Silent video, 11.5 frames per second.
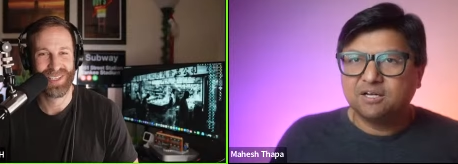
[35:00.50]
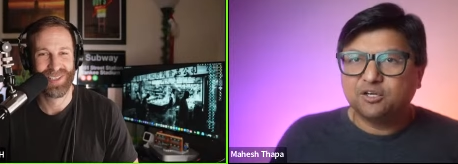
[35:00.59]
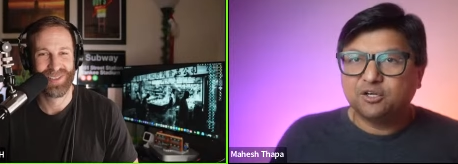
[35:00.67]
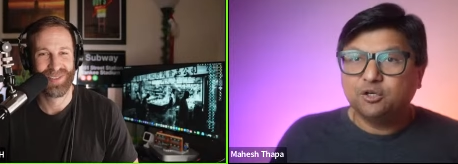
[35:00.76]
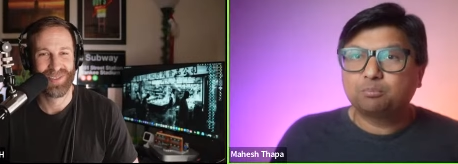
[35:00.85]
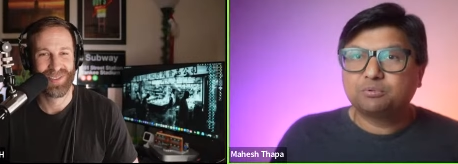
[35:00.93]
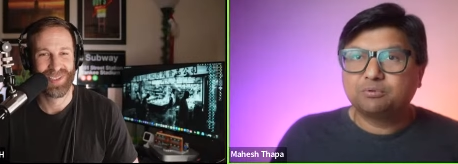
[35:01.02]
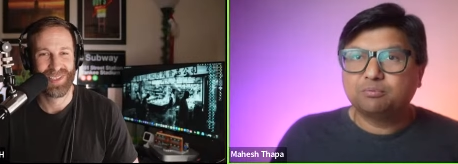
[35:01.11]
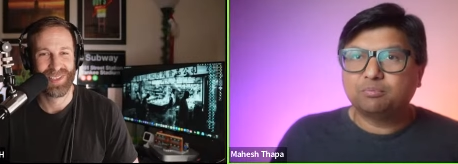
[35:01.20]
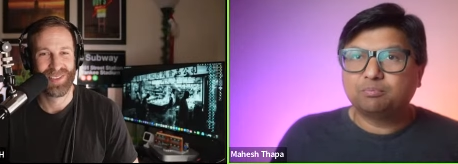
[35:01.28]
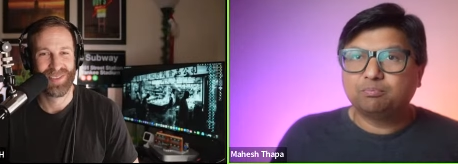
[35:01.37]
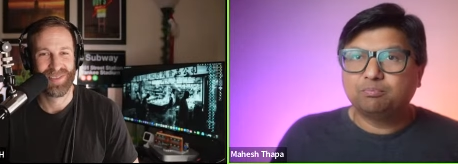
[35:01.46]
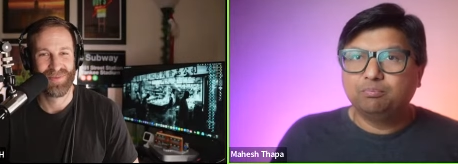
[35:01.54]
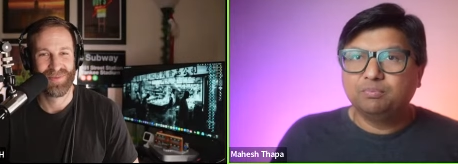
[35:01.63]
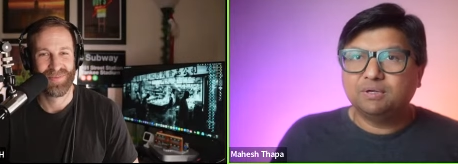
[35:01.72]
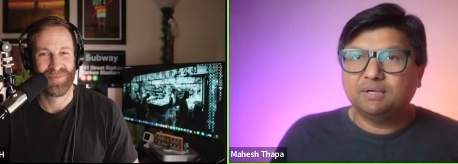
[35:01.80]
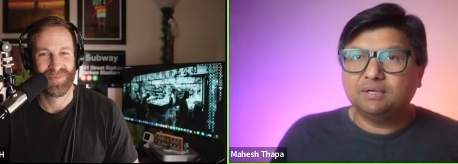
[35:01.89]
Speaker 1: You know,
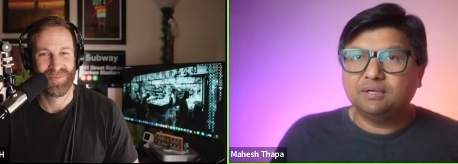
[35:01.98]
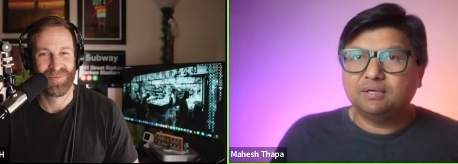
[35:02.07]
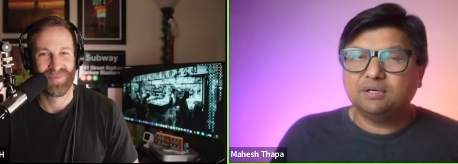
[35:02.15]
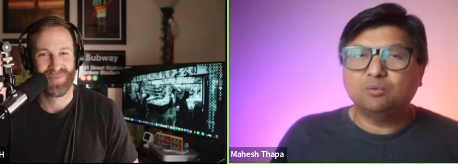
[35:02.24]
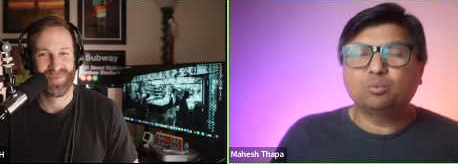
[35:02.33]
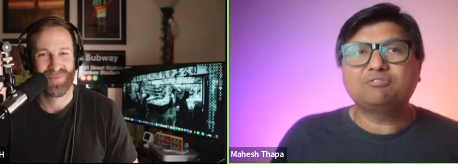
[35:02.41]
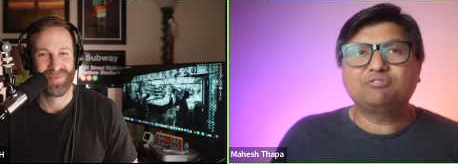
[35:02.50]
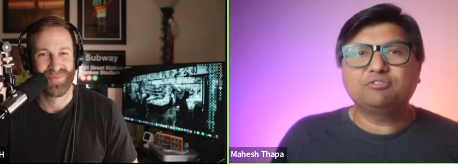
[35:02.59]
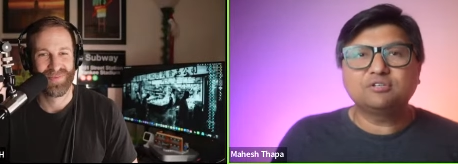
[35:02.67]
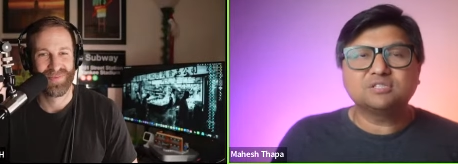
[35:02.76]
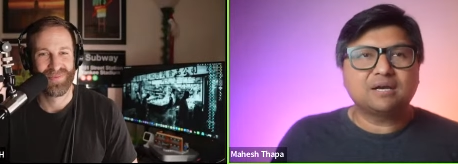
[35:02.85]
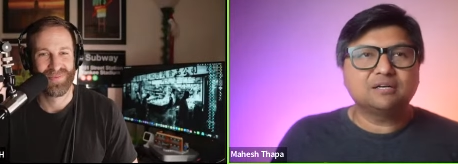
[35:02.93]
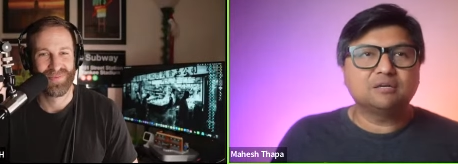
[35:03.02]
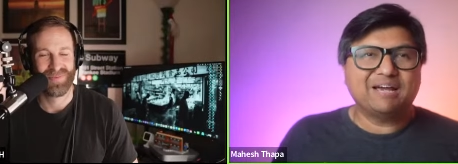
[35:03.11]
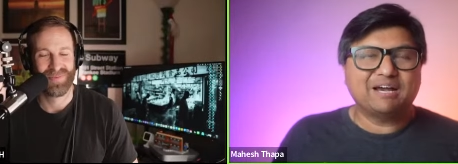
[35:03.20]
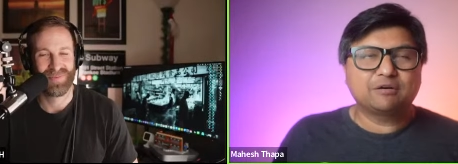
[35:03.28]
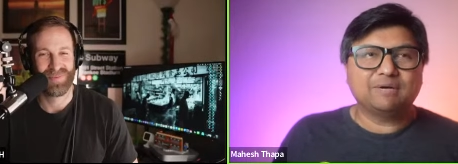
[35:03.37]
when I first got into
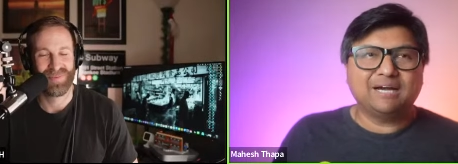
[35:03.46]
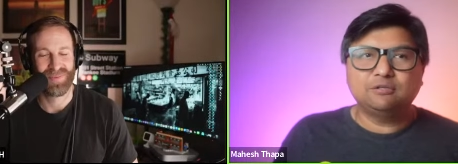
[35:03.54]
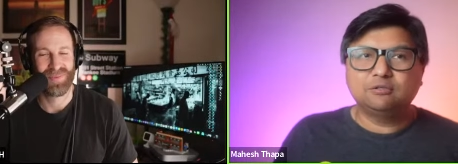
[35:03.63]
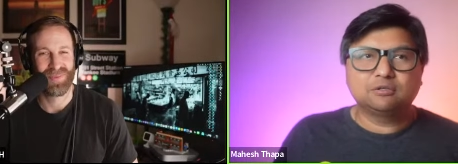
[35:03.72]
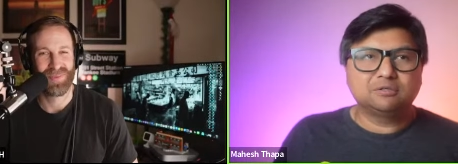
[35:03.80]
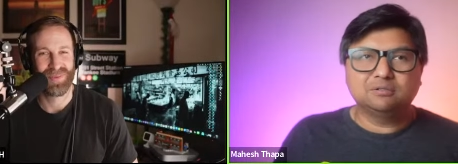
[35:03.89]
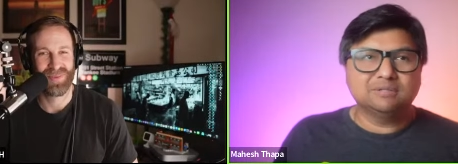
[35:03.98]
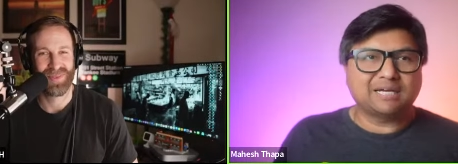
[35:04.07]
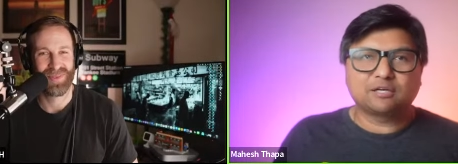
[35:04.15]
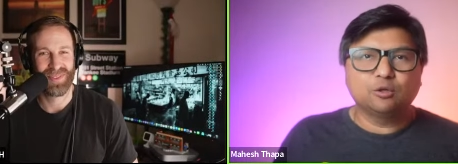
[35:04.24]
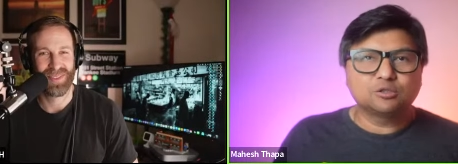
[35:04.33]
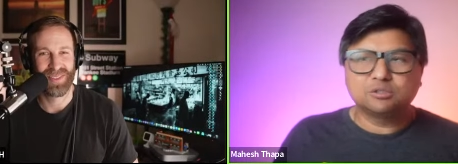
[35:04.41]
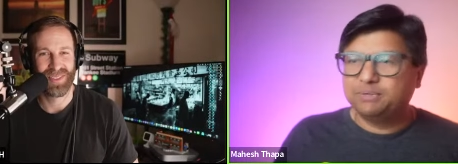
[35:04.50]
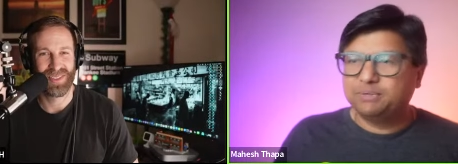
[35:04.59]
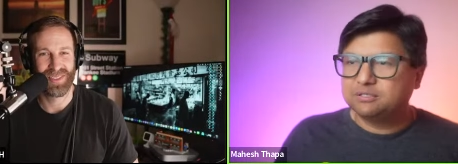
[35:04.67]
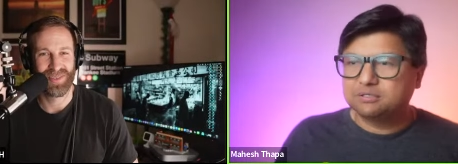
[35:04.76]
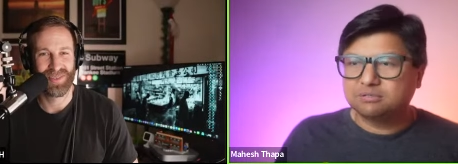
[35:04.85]
macro, I took like close up
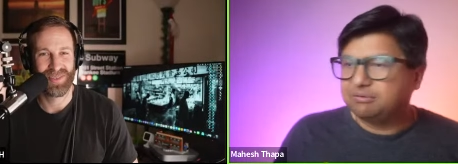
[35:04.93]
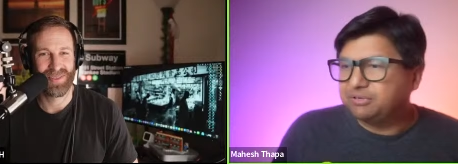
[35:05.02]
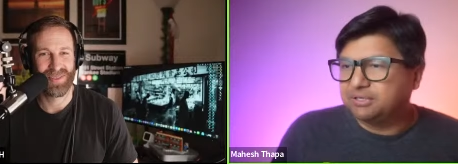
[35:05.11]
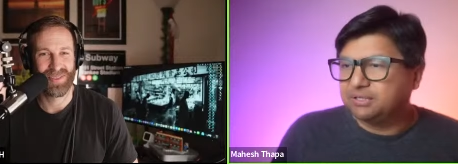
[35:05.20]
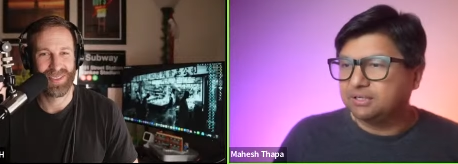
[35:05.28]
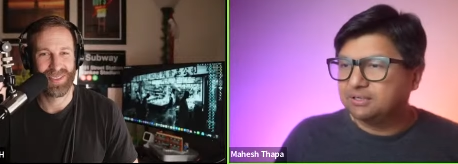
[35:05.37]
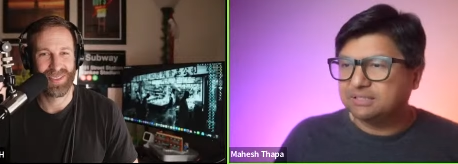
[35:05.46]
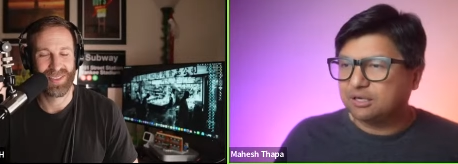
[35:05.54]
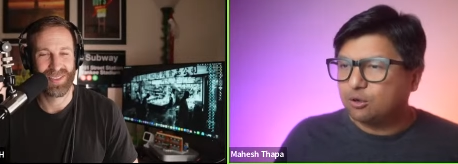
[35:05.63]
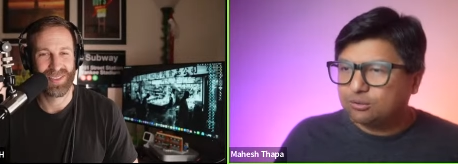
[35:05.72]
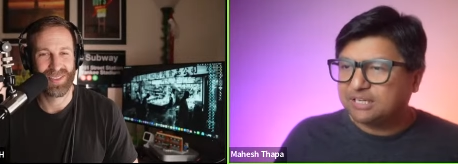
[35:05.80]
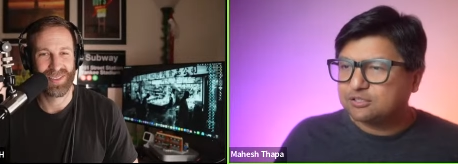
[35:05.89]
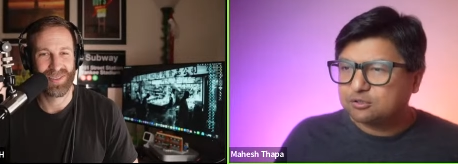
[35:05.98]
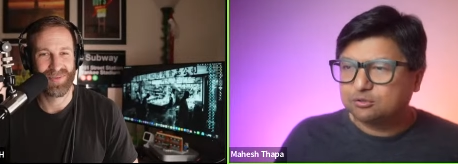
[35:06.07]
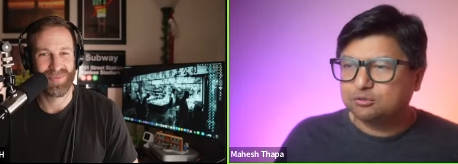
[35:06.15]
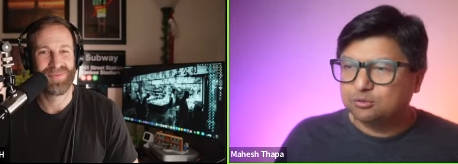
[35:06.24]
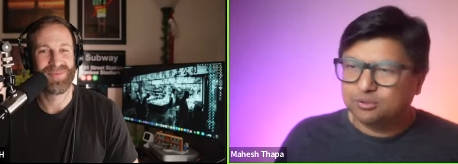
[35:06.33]
pictures of everything. It's like, oh, that's
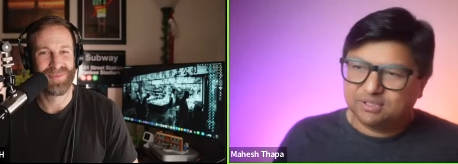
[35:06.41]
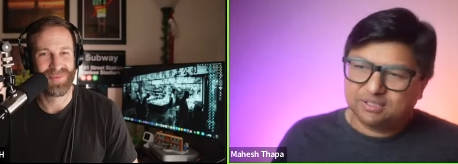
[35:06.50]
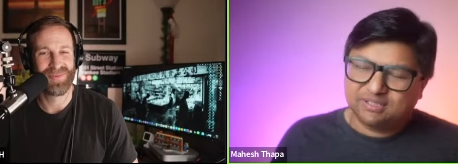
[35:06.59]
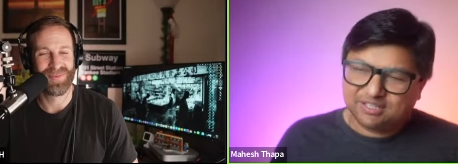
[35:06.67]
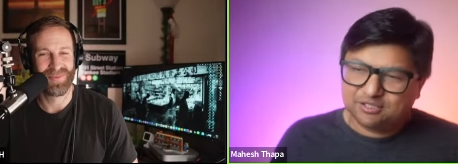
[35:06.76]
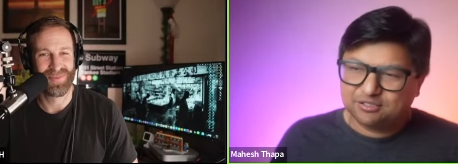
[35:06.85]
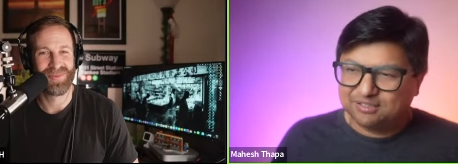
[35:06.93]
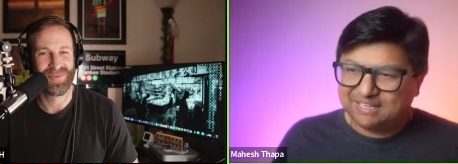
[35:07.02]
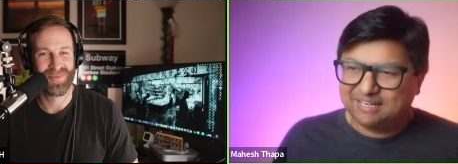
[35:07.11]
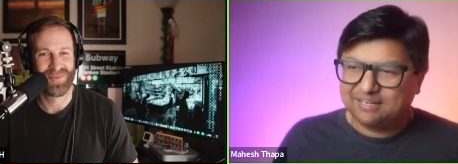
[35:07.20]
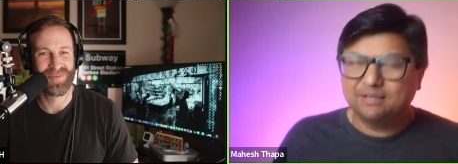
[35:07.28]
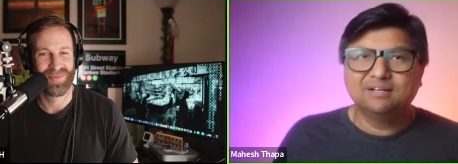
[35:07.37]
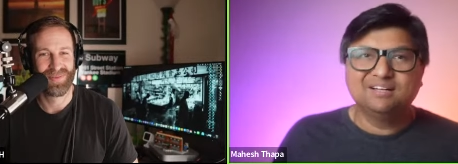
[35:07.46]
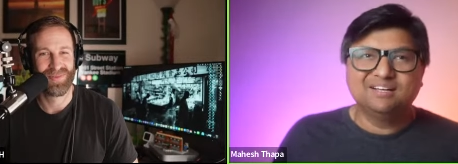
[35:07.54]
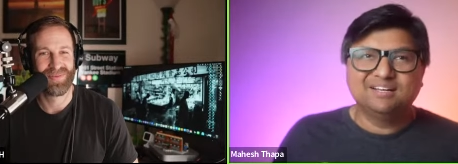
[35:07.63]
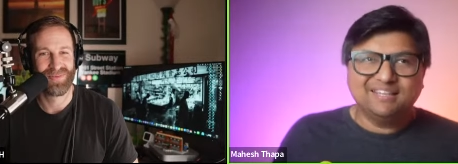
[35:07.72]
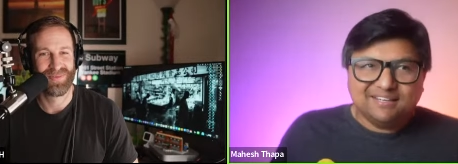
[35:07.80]
so cool. Look at the texture on that.
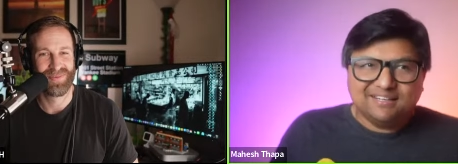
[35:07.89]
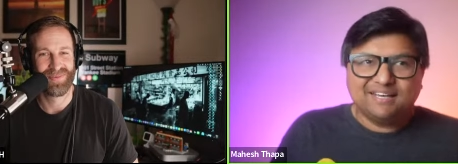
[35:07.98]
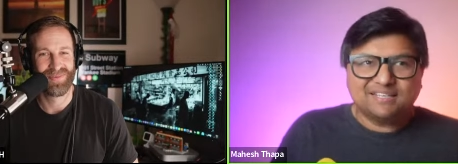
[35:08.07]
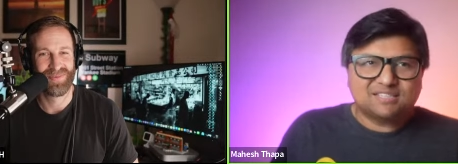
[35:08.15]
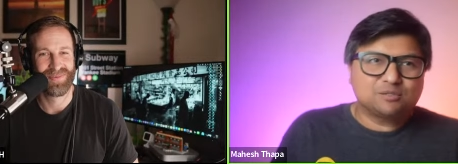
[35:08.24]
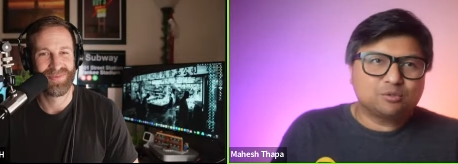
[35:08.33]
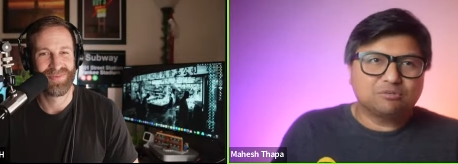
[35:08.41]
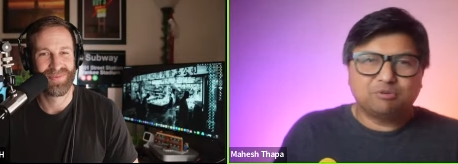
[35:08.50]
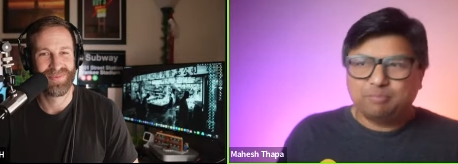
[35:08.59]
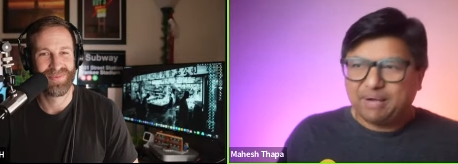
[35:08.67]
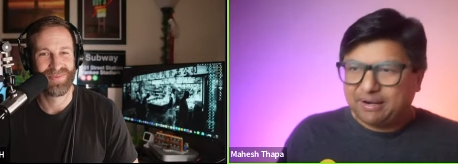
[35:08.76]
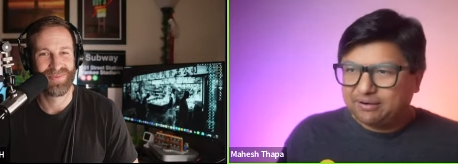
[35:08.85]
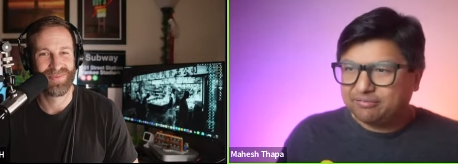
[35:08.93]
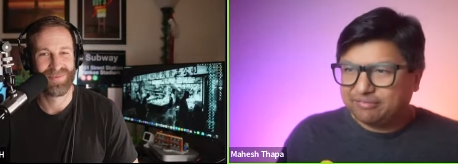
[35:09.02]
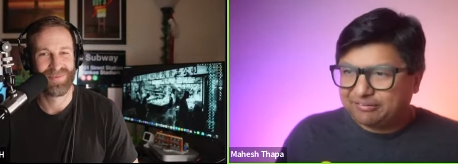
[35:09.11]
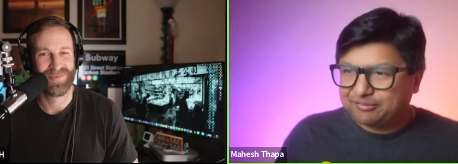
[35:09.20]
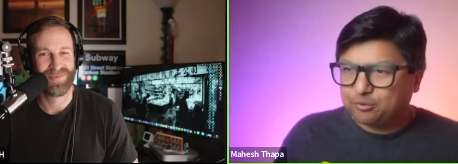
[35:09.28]
And then it gets sort of
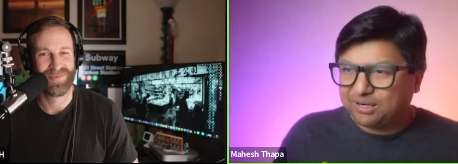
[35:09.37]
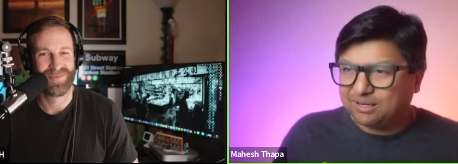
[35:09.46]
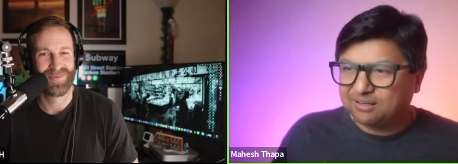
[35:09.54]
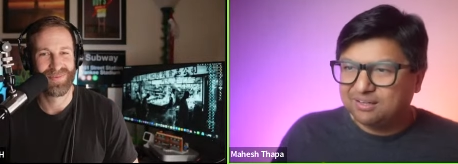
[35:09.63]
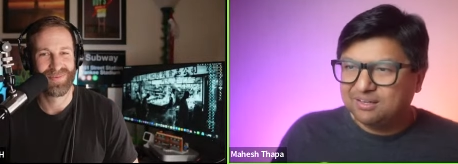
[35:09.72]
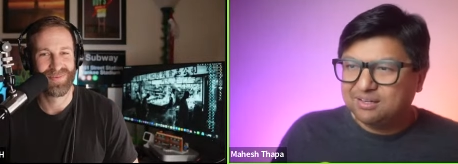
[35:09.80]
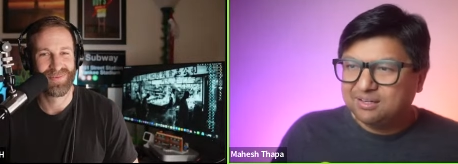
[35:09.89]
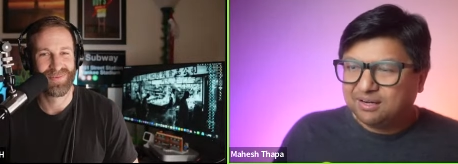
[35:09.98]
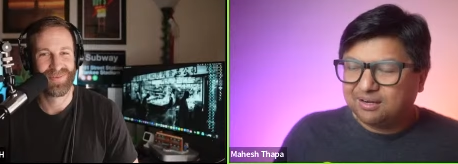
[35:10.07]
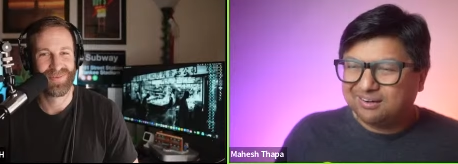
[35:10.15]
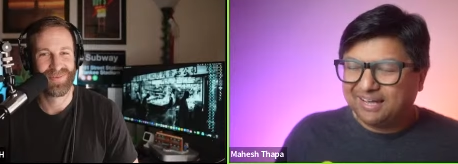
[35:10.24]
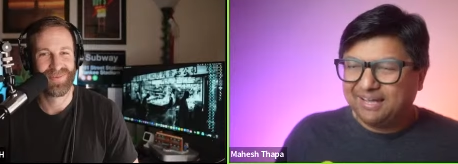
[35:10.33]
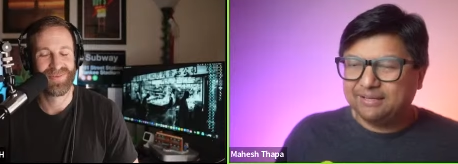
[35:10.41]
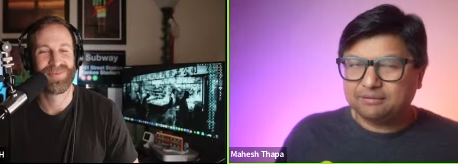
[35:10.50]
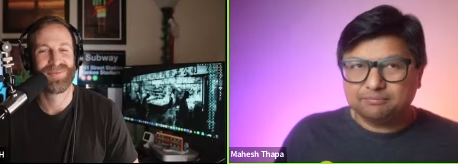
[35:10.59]
repetitive after a while. Uh, and